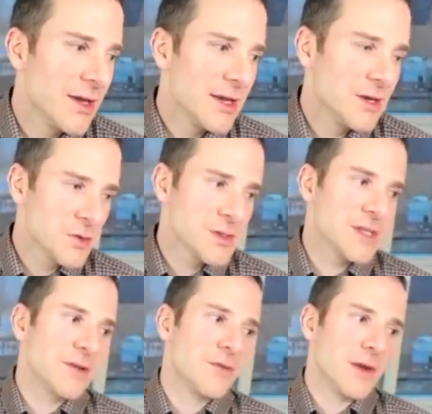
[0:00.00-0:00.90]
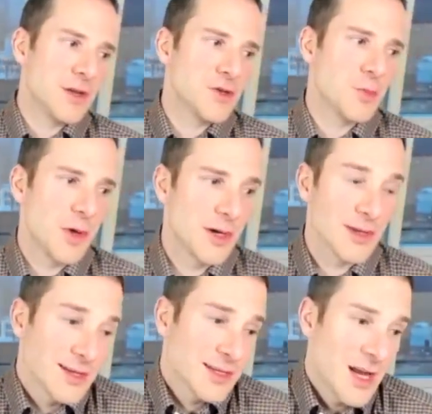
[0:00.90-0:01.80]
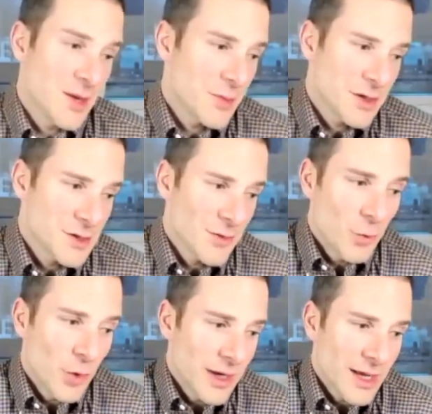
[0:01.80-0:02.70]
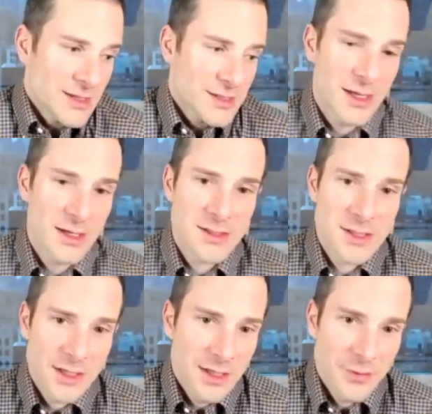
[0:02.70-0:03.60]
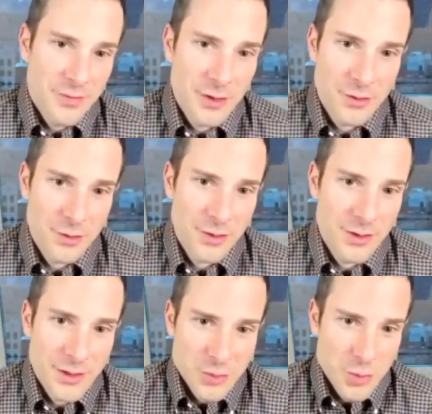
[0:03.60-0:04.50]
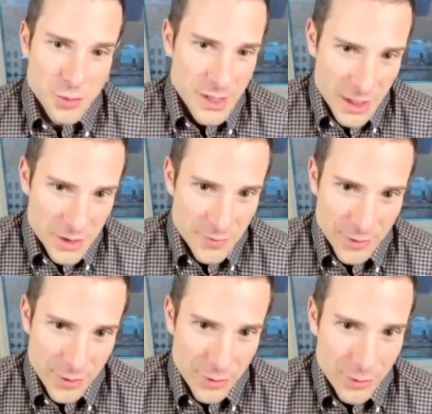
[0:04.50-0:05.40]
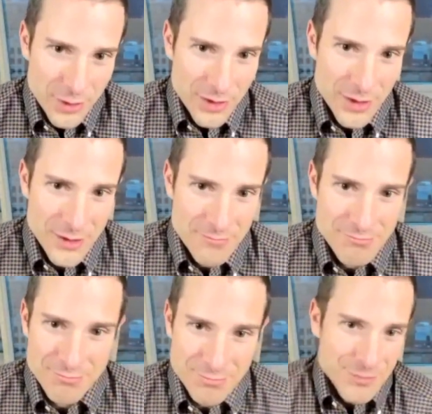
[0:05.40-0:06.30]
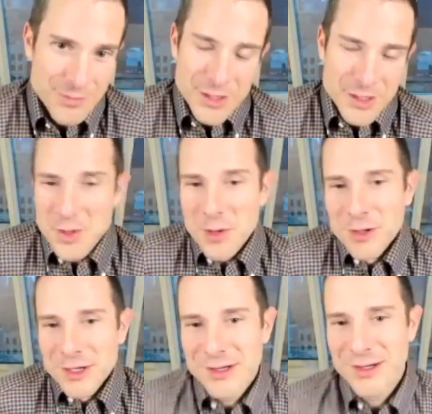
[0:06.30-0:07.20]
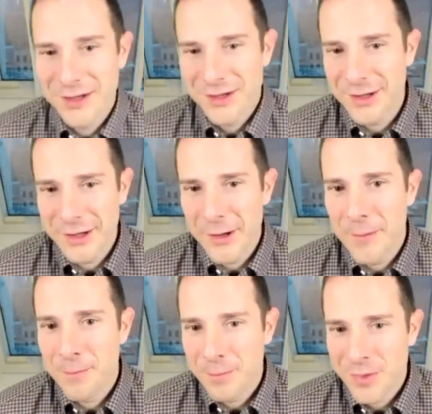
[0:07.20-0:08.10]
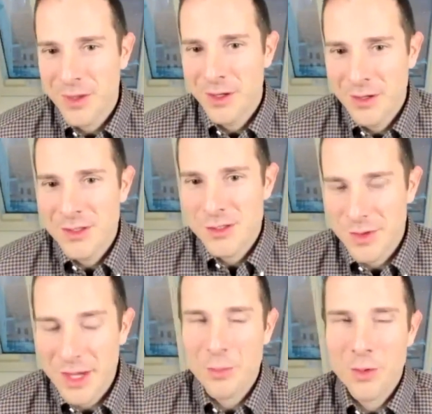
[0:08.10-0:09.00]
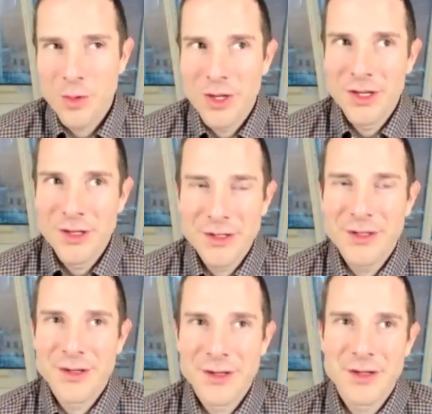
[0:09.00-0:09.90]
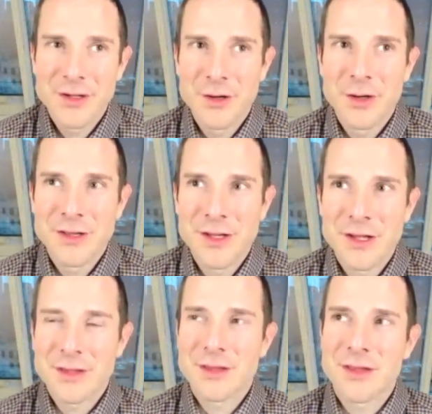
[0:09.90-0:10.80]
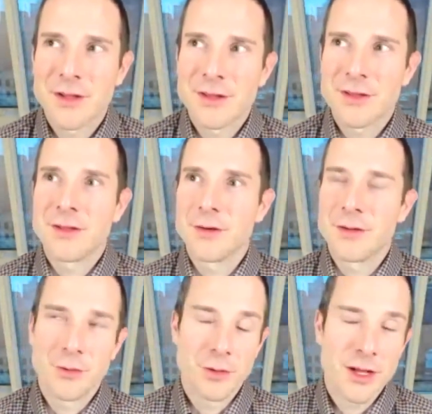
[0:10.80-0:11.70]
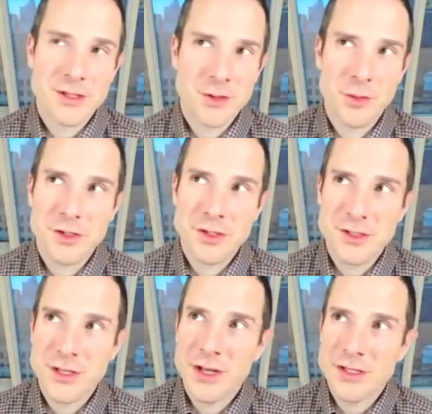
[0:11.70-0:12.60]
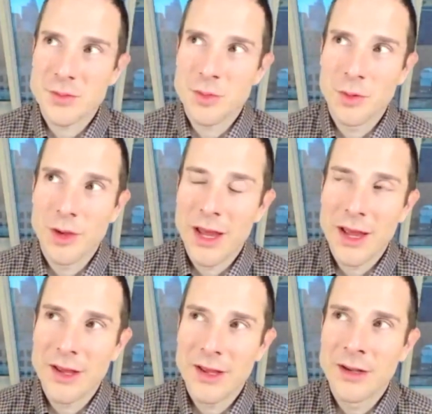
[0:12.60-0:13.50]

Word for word: interesting financial product at that time, because you have one asset sitting in a vehicle that doesn't produce cash flow and is public. Um, so at that point, you know, I, I think they, there, there were lots of questions that lots of people had.